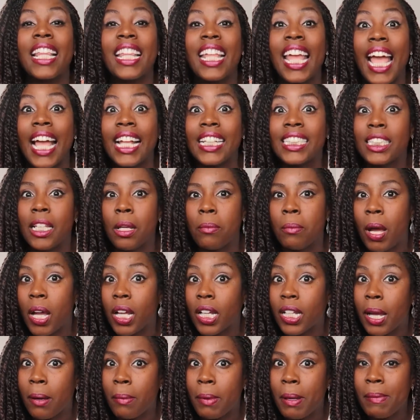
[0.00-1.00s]
then they add some
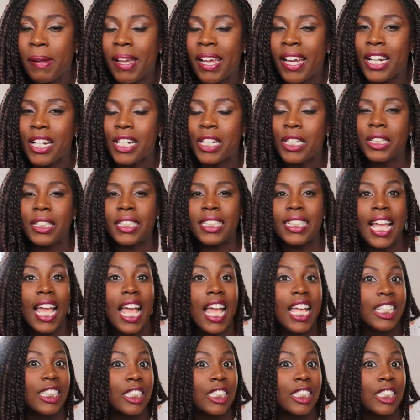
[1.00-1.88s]
gummy bears,